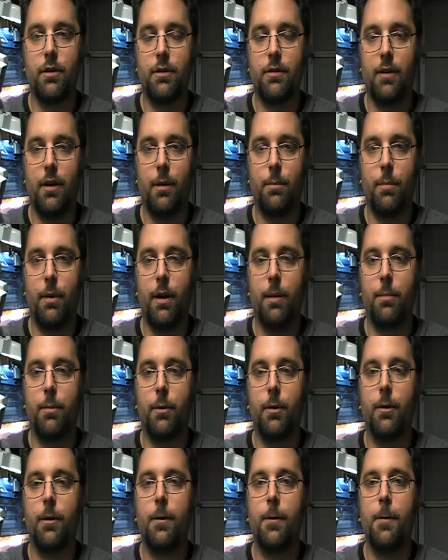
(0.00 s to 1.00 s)

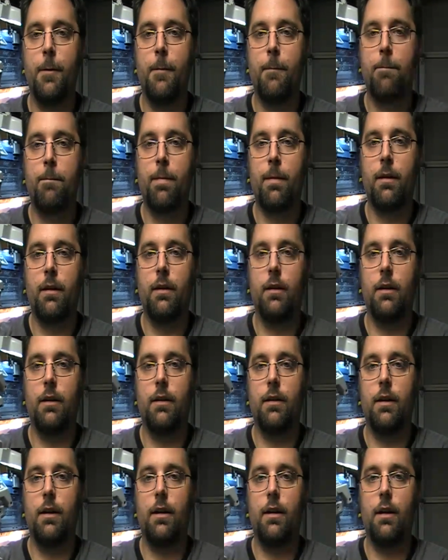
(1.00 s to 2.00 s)
sandpaper,
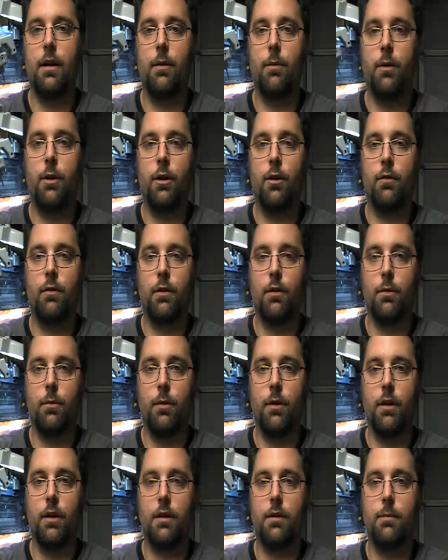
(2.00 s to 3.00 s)
and then I went over it
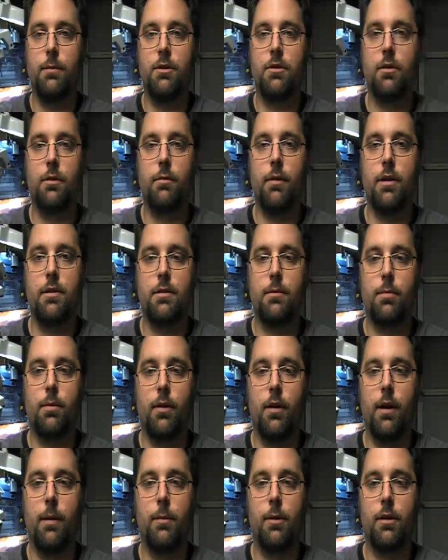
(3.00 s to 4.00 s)
with Mr. Resin
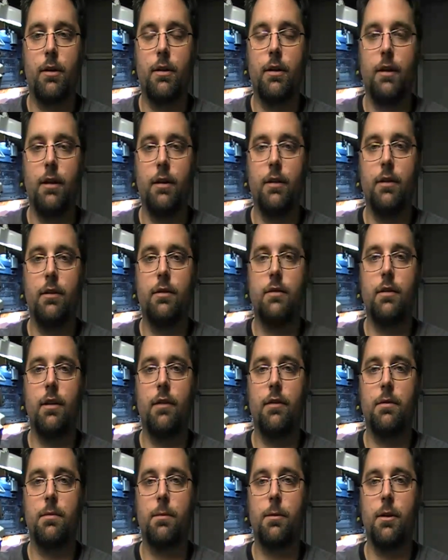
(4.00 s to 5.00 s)
Primer, and this
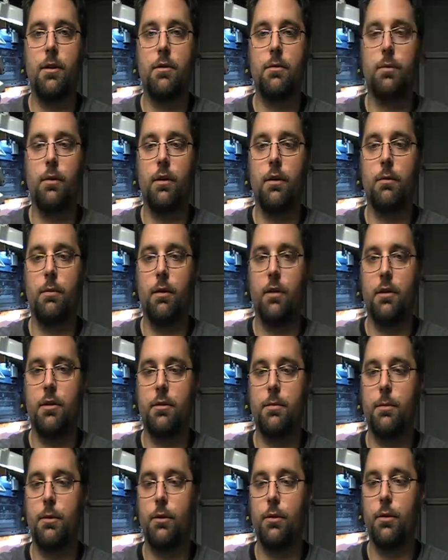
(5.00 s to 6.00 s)
stuff sprays really
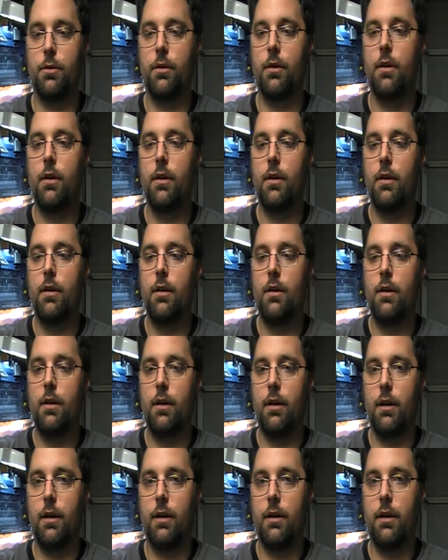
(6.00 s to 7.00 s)
smooth.
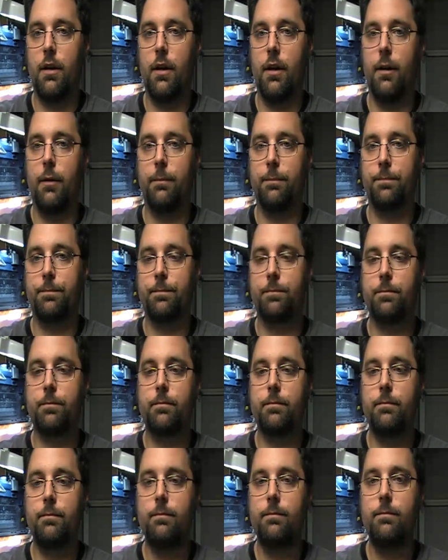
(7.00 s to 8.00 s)
And
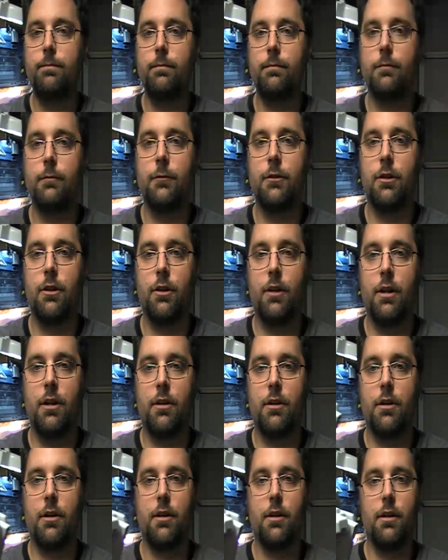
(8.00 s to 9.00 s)
so
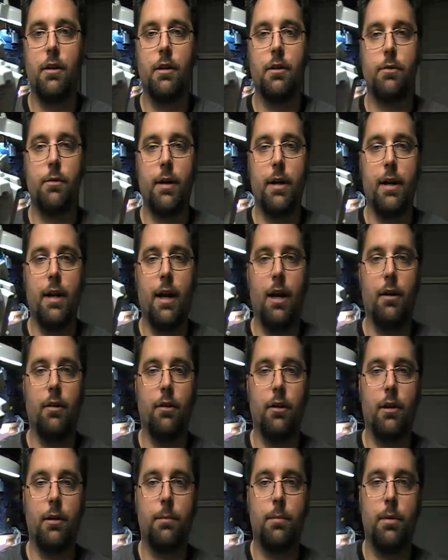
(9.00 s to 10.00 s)
here it is right now,
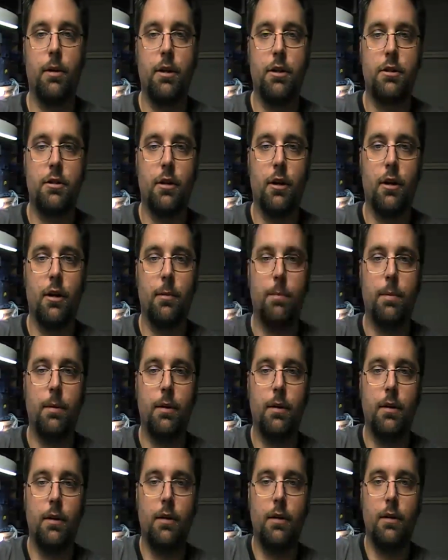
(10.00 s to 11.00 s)
looking pretty sharp.
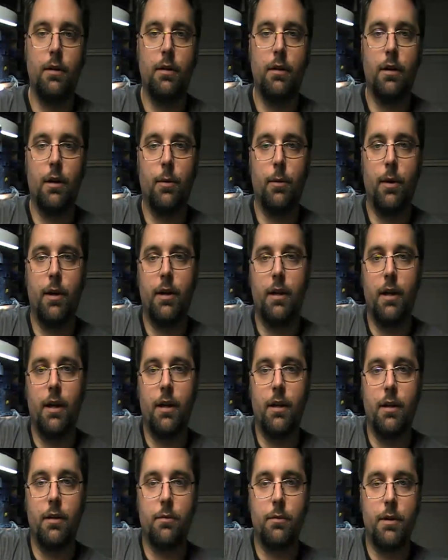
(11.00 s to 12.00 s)
I went
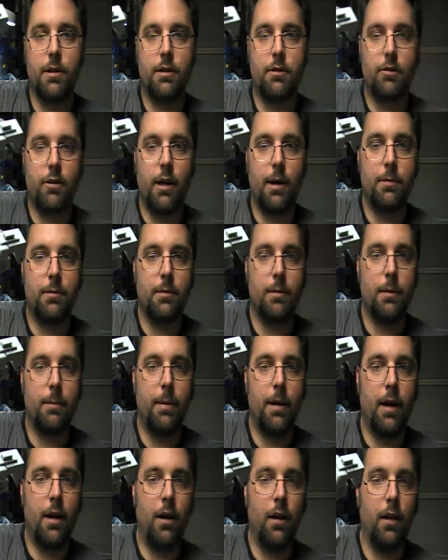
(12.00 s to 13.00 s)
in and re-scribed some of the
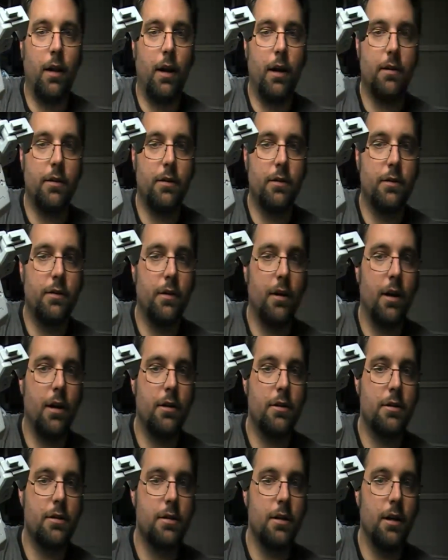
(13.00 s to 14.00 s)
panel lines and
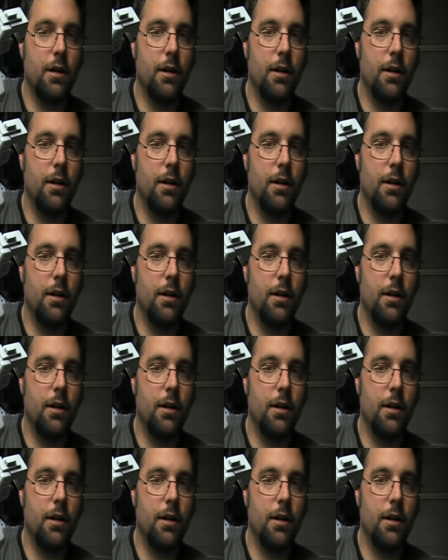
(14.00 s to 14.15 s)
such,